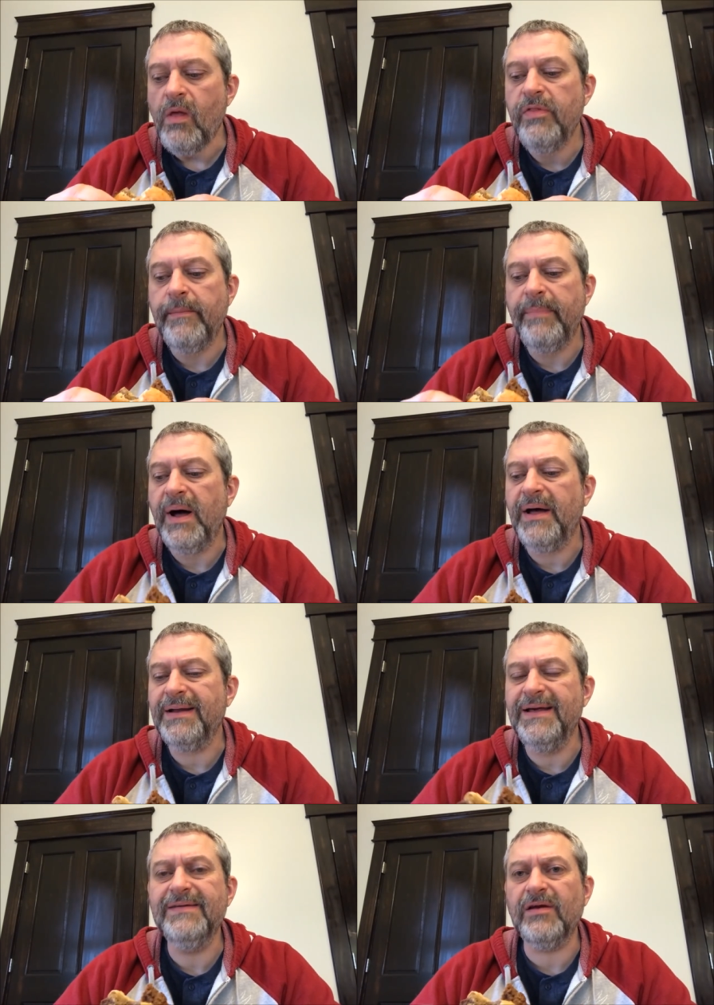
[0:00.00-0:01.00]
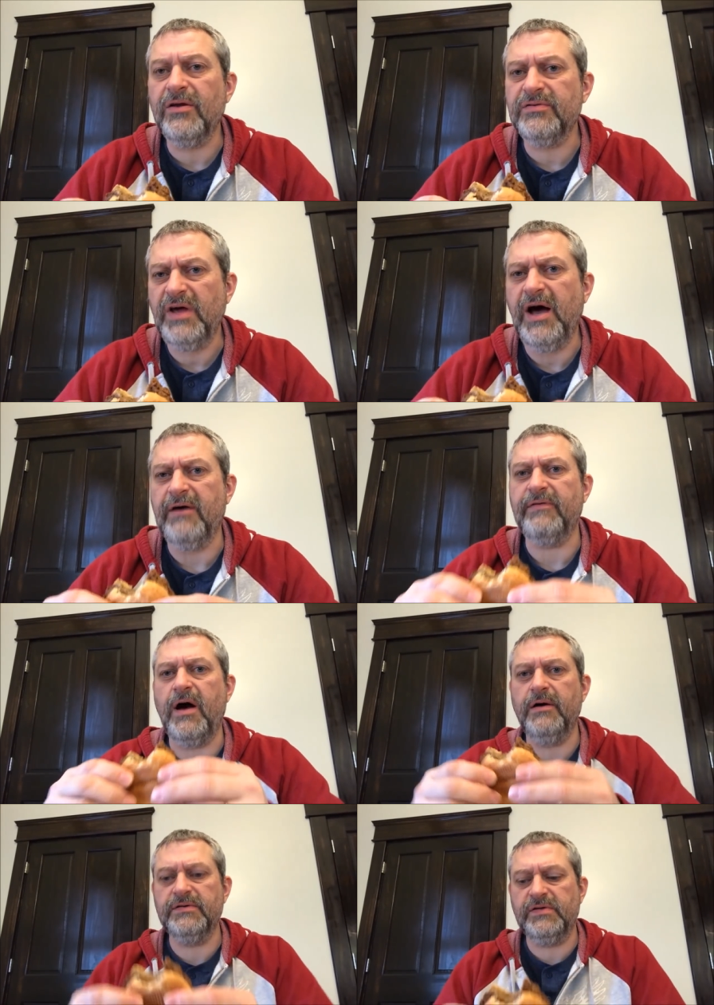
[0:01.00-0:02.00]
The bun is a little tough,
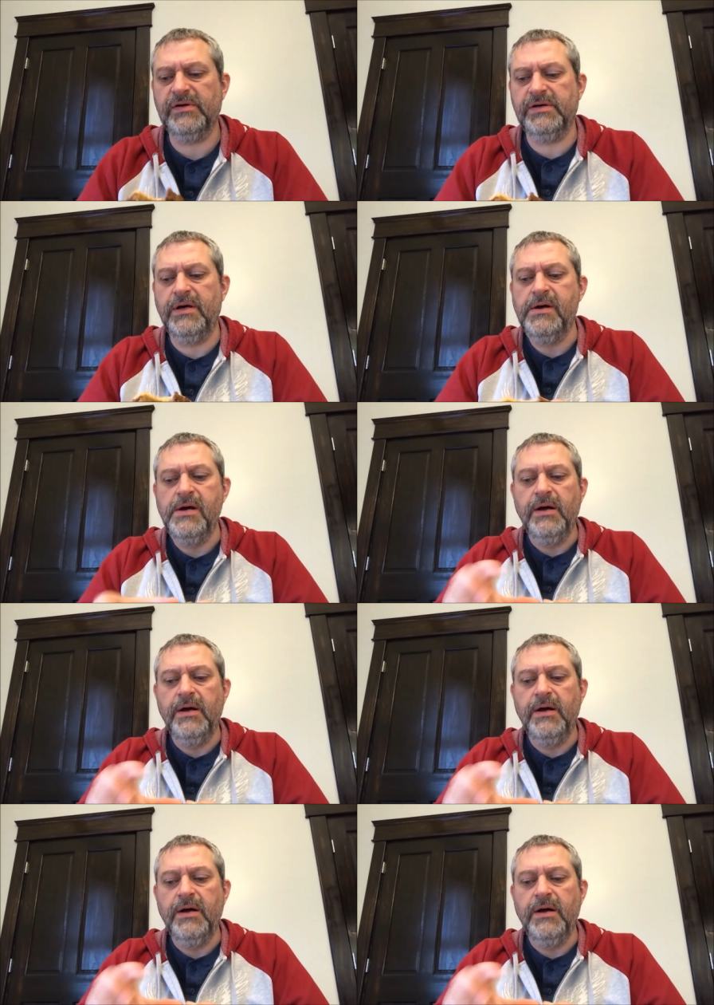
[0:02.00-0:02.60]
honestly.